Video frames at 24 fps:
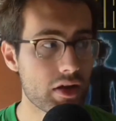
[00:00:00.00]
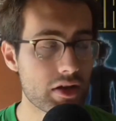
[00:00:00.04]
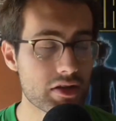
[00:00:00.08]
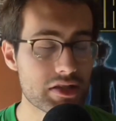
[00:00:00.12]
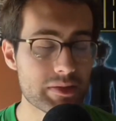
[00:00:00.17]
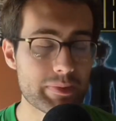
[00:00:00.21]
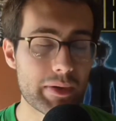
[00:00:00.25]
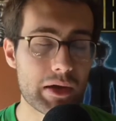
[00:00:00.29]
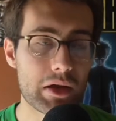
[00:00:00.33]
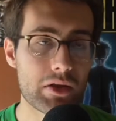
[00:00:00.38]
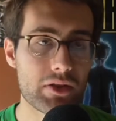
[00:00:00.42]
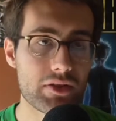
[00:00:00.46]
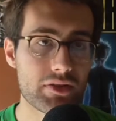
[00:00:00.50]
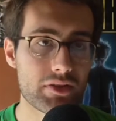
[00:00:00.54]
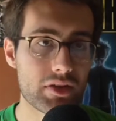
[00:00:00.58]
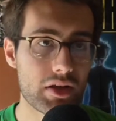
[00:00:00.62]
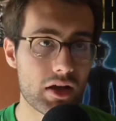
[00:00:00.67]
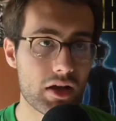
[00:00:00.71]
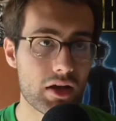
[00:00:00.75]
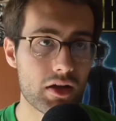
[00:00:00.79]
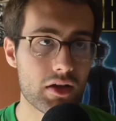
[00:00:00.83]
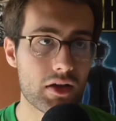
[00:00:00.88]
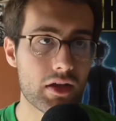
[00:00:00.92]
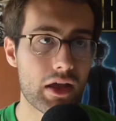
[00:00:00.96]
spell
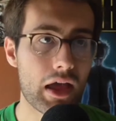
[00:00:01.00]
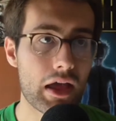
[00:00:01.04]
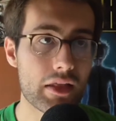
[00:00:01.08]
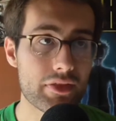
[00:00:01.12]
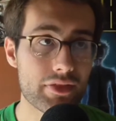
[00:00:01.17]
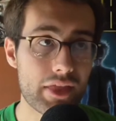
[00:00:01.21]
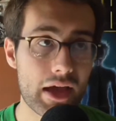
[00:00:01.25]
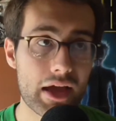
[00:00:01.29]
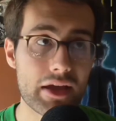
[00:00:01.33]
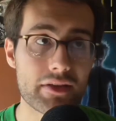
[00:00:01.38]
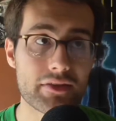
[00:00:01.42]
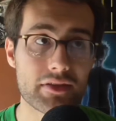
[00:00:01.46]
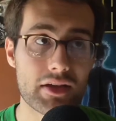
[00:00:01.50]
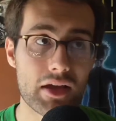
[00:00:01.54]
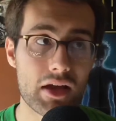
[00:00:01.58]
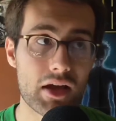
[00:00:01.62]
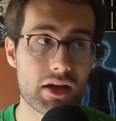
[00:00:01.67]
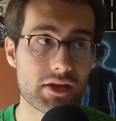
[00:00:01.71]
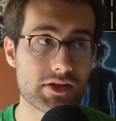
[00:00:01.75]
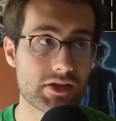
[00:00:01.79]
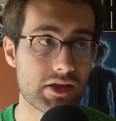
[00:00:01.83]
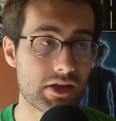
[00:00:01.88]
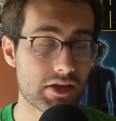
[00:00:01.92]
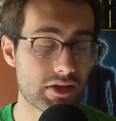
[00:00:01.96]
that is
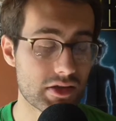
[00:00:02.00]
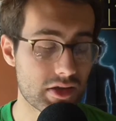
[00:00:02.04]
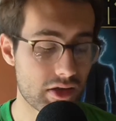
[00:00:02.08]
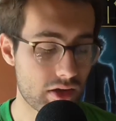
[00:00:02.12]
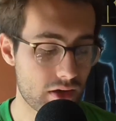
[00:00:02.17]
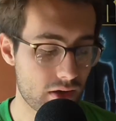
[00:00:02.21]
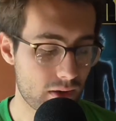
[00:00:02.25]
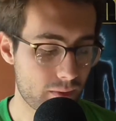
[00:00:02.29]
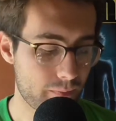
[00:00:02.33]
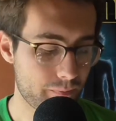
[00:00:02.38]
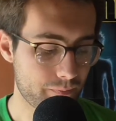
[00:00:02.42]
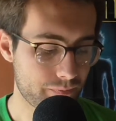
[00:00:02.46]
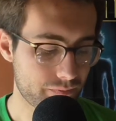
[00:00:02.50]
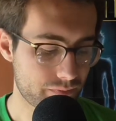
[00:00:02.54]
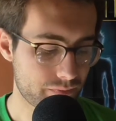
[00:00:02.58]
cast this turn,